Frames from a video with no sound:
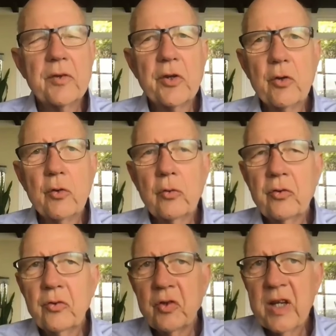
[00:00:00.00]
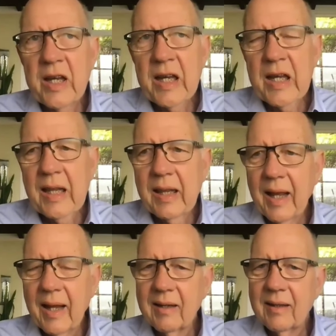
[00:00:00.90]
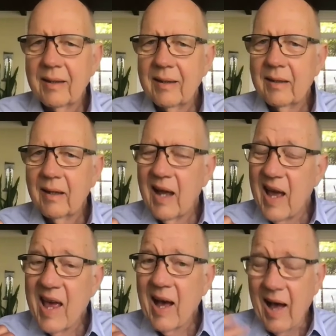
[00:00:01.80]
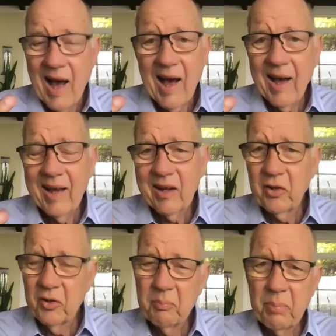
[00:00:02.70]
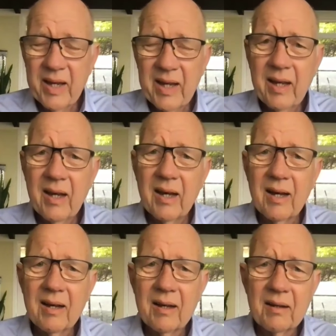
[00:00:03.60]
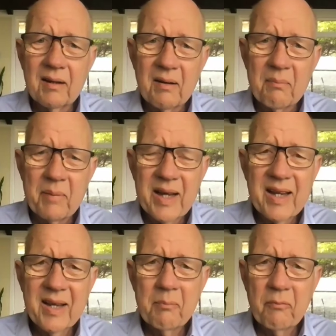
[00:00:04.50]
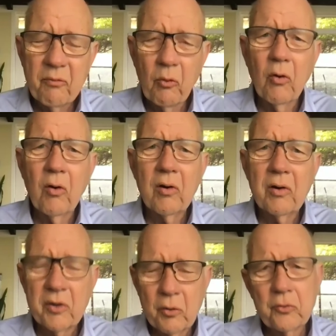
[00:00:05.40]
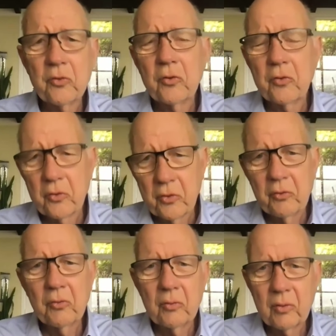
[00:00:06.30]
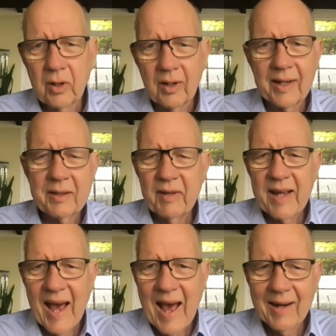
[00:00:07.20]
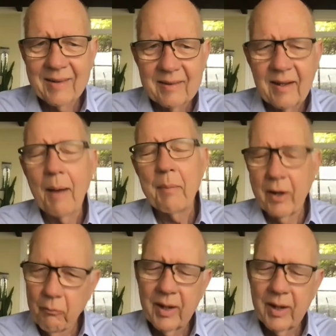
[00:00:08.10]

do you see that AI could be a, a medium for users to collectively act? I mean, I